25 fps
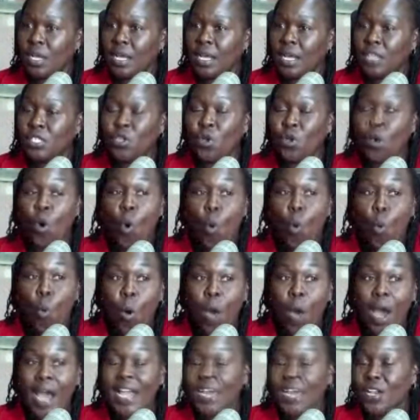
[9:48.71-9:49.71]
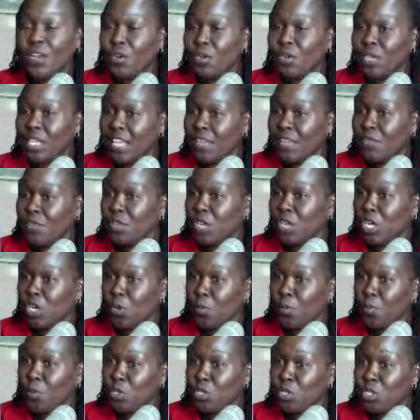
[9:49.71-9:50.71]
So why not give you that
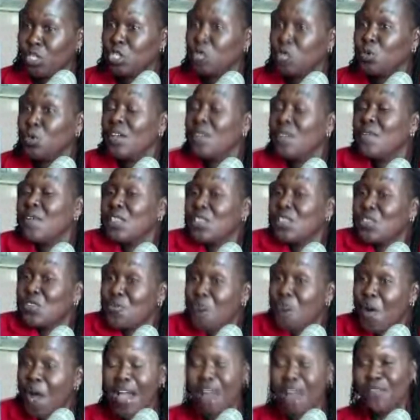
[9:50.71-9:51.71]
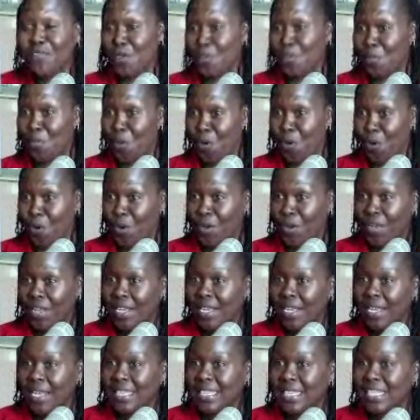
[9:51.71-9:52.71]
opportunity to even thrive the more?
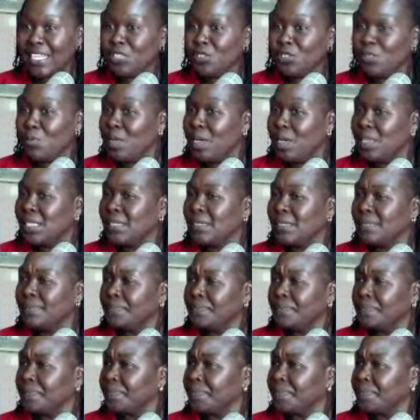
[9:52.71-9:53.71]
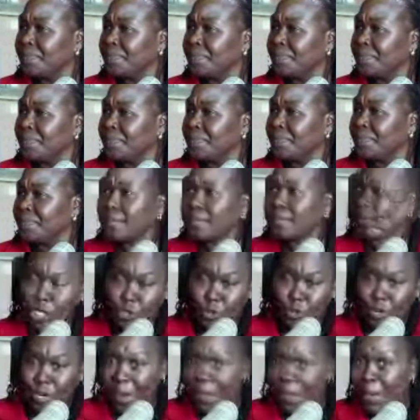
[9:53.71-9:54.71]
This means you
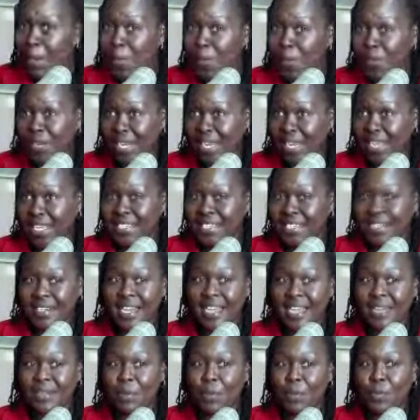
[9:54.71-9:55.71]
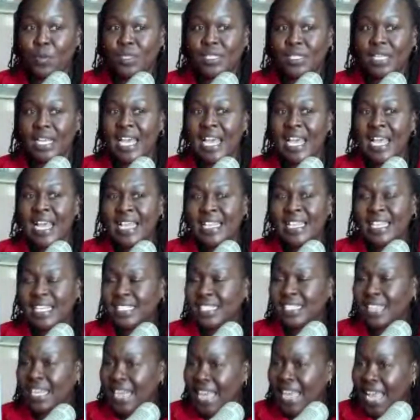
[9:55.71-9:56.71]
come up with an idea and people say that's
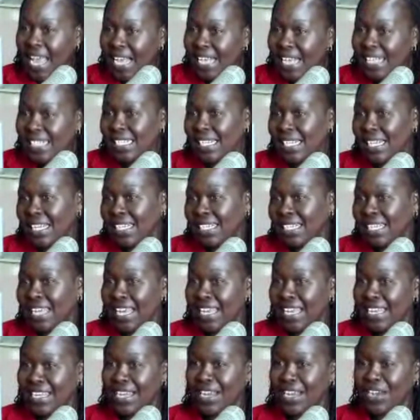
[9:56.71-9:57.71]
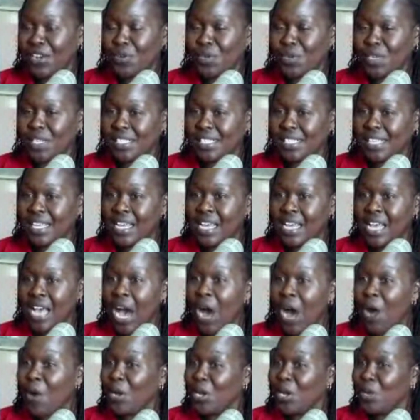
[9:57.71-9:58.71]
an excellent idea grace yes.
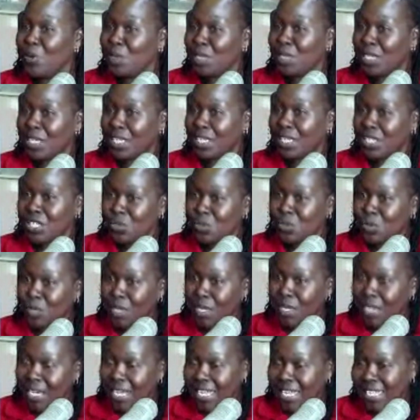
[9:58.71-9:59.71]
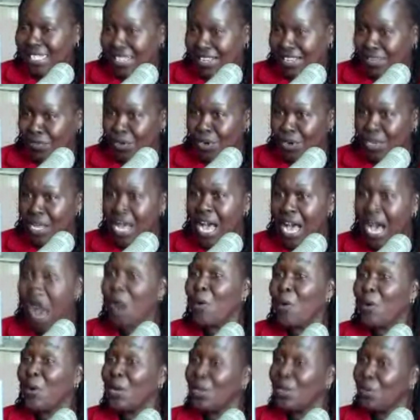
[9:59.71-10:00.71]
how can we take it to the next level how
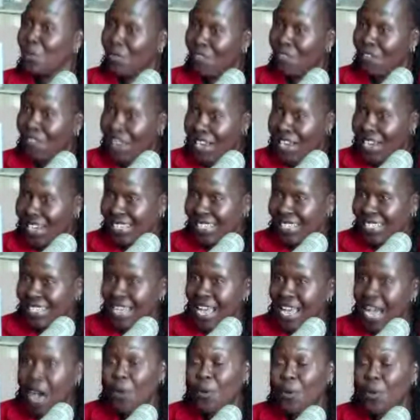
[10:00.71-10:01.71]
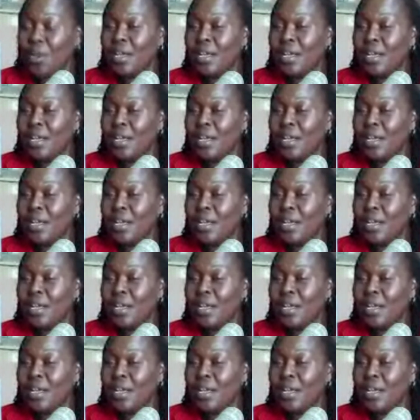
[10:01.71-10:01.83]
can we fund it how